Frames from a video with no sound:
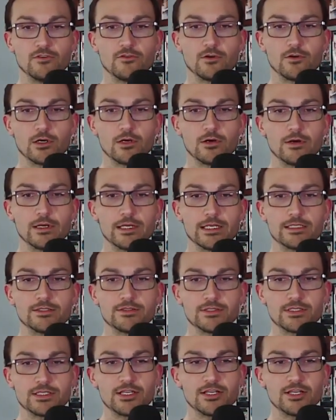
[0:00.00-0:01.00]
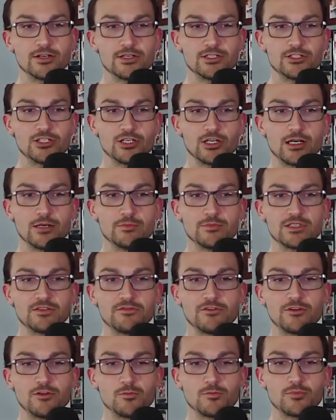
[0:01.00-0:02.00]
going to secure a job as a
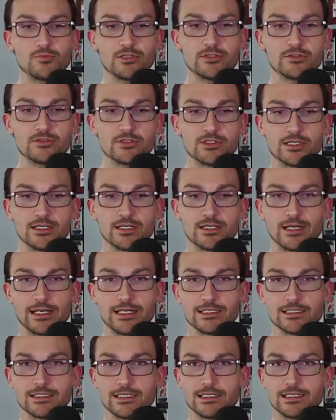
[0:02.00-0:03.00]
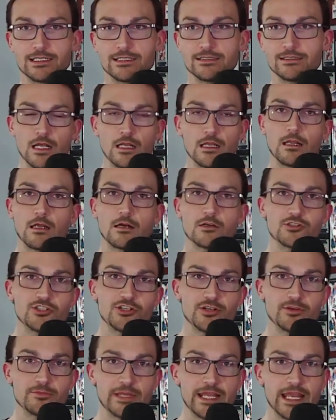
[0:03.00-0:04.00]
film producer and
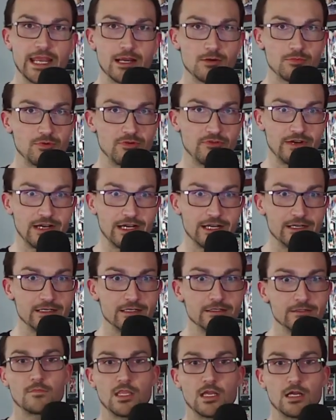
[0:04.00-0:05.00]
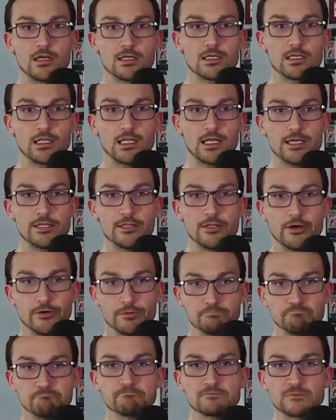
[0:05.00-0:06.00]
long-term care provider. Not gonna lie,
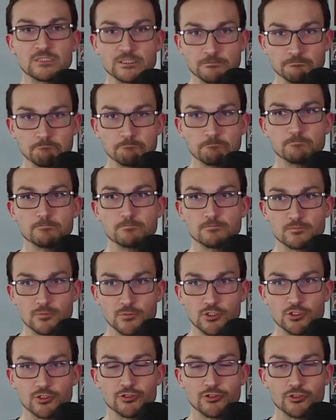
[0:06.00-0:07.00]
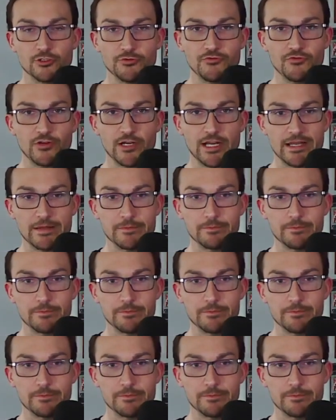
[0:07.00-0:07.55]
though. Good for him.